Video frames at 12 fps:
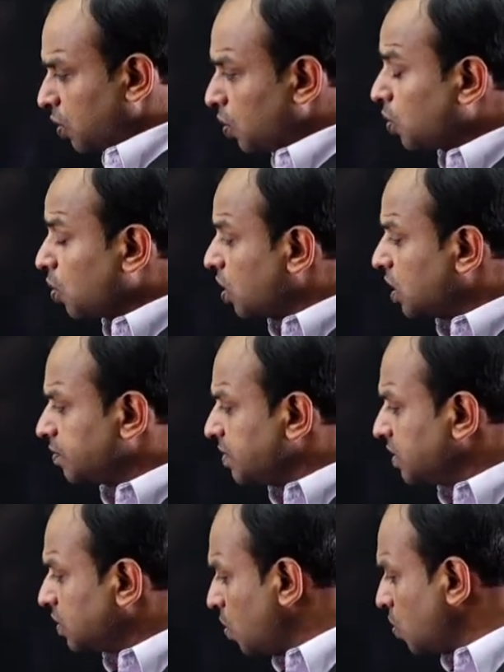Root locus
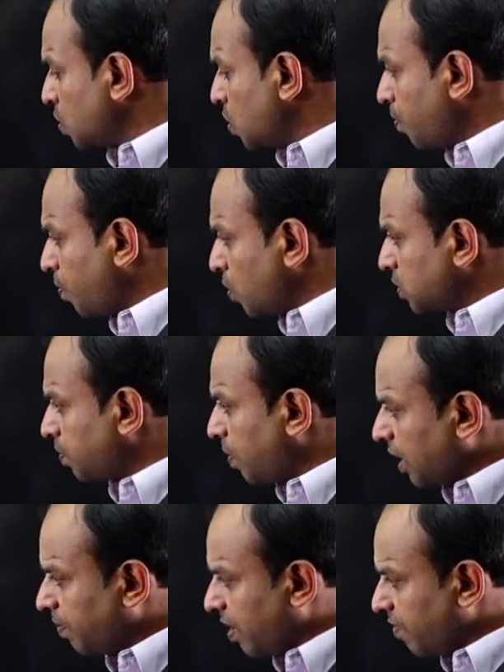means closed loop poles
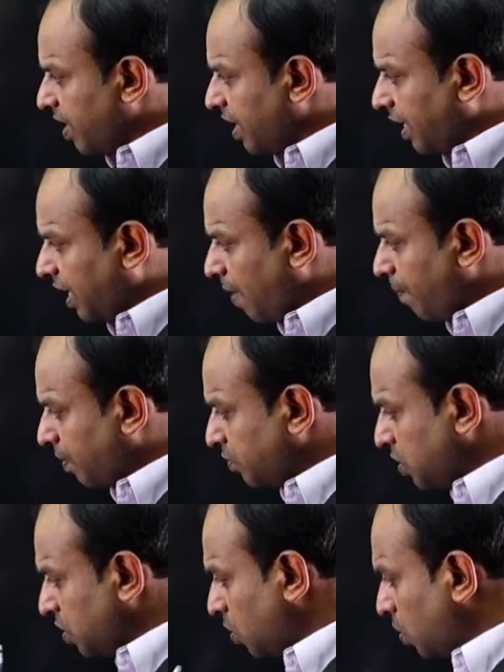path by varying K
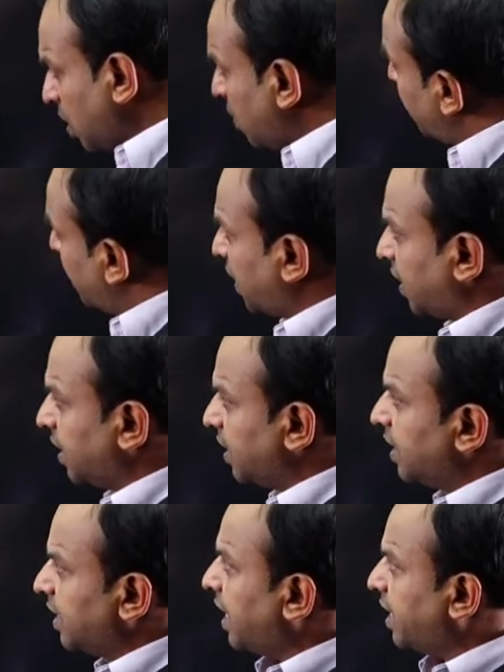from zero to infinity.
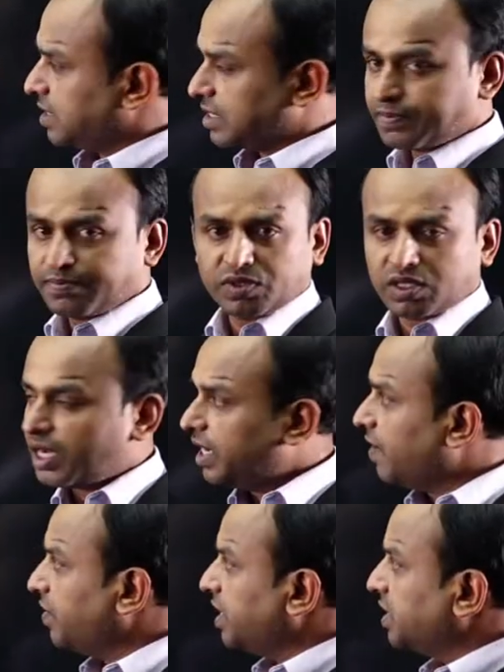Nice.
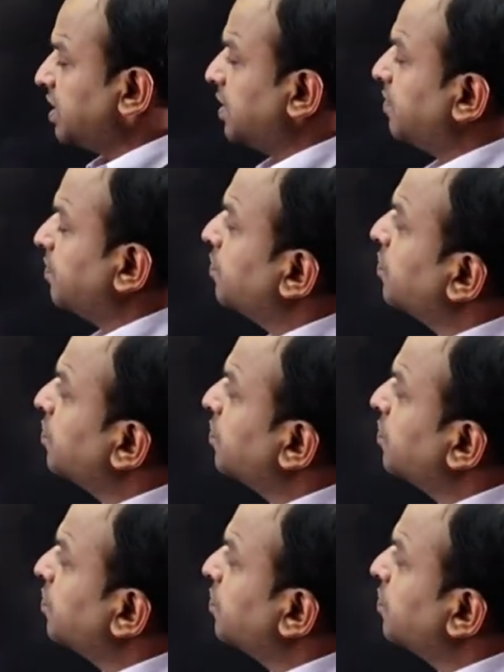Definition.